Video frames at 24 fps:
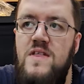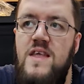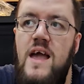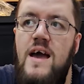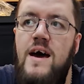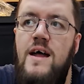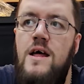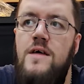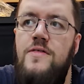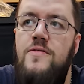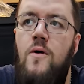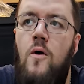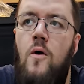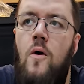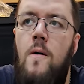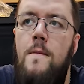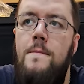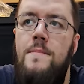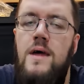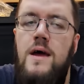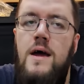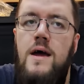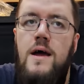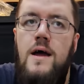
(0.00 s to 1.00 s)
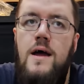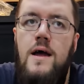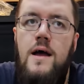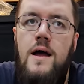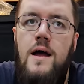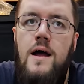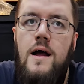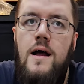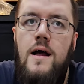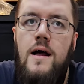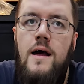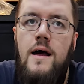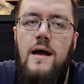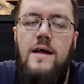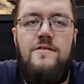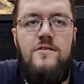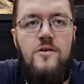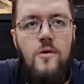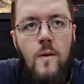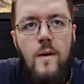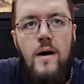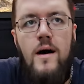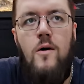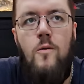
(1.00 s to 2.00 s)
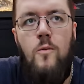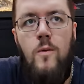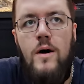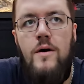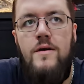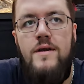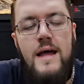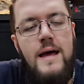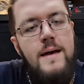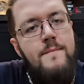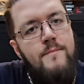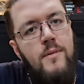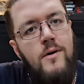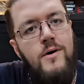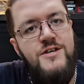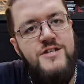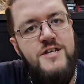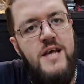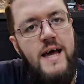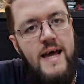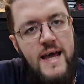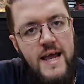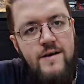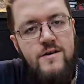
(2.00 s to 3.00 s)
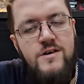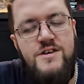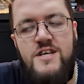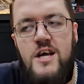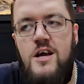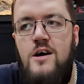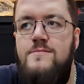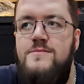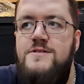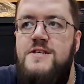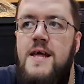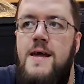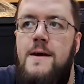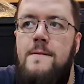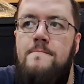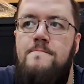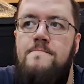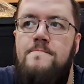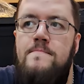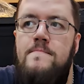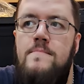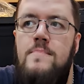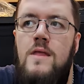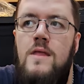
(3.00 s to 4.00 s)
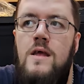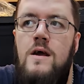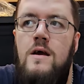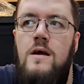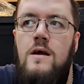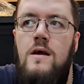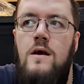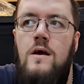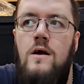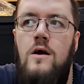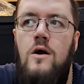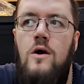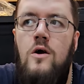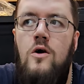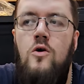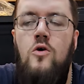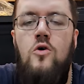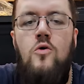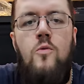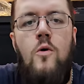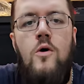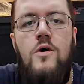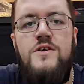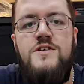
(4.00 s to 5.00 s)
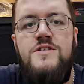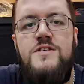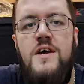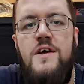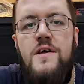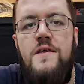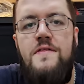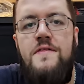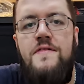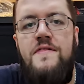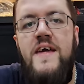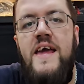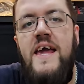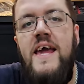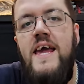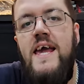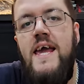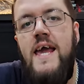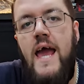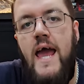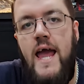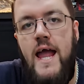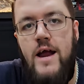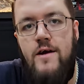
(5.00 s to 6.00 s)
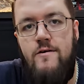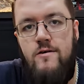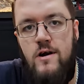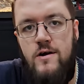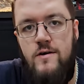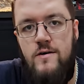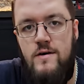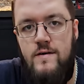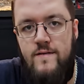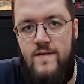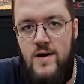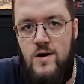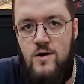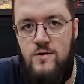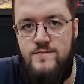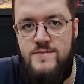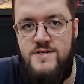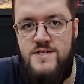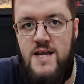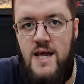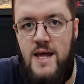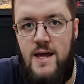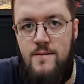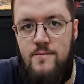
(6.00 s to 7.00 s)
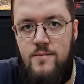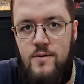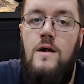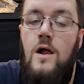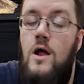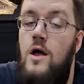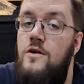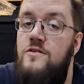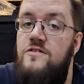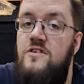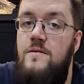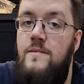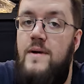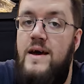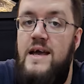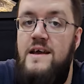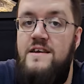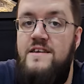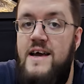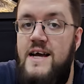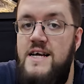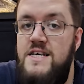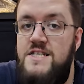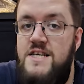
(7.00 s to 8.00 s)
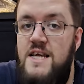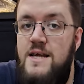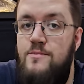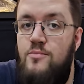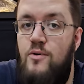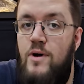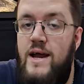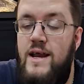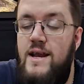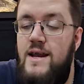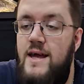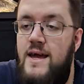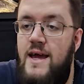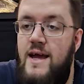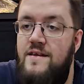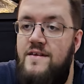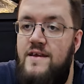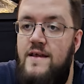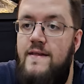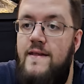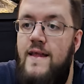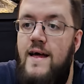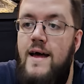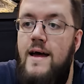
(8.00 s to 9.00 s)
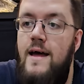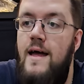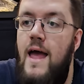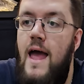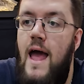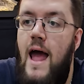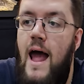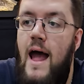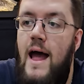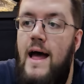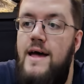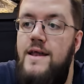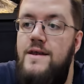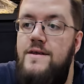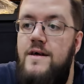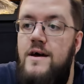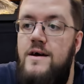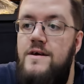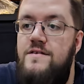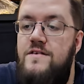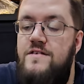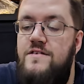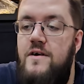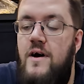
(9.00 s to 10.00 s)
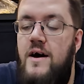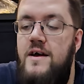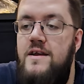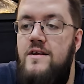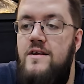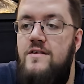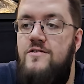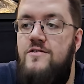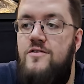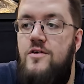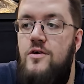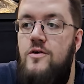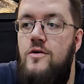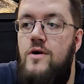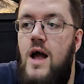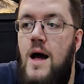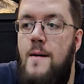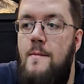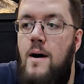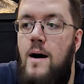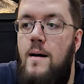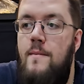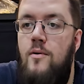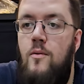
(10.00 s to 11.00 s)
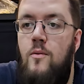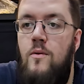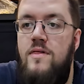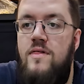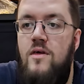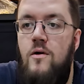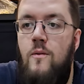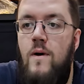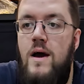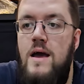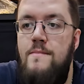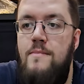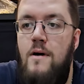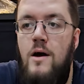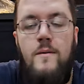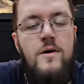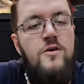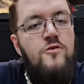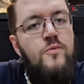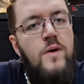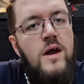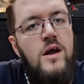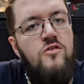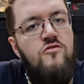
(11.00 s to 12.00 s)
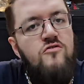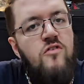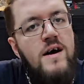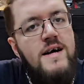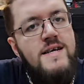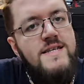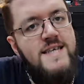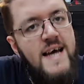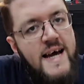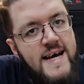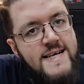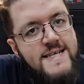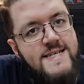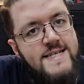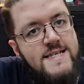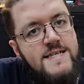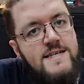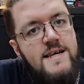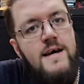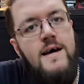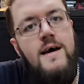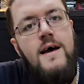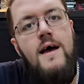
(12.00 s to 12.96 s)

And I thought, that's quite a well-named box set, Heroes of Helm's Deep. Who was the hero of Helm's Deep? So my ADHD brain kicked in there and decided to come up with a way by which we could try and test